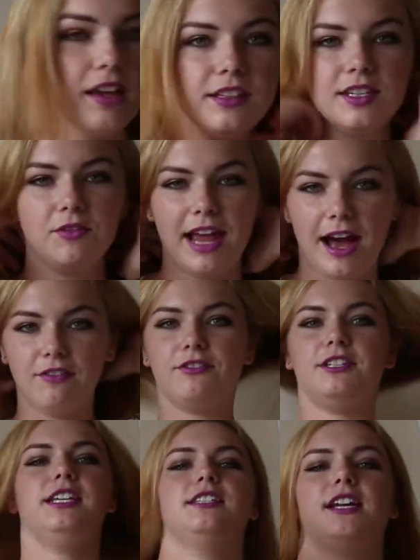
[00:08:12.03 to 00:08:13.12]
So now for
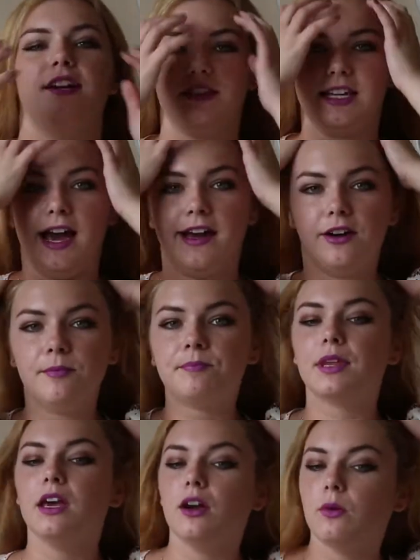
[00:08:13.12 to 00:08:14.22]
this hairstyle,
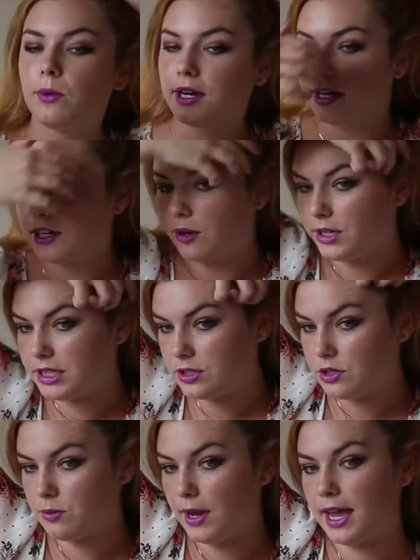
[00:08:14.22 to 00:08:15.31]
we're going to
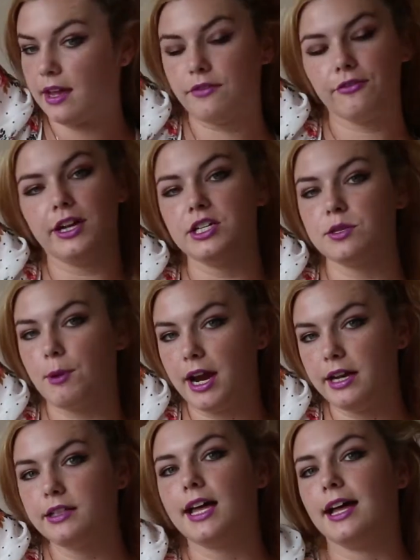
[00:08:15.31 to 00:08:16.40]
do a French
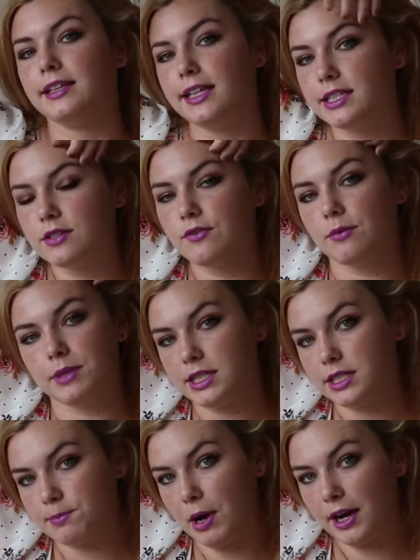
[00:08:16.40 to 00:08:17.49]
braid that leads from
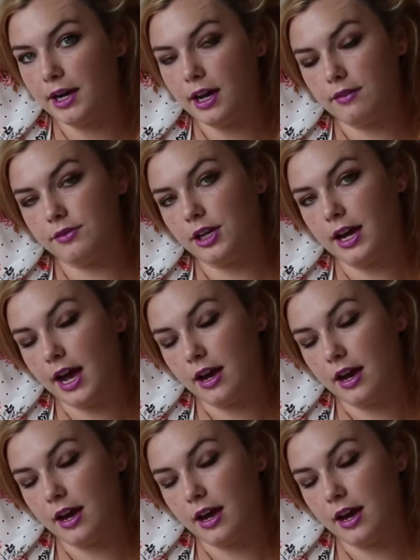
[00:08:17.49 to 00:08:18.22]
this part of your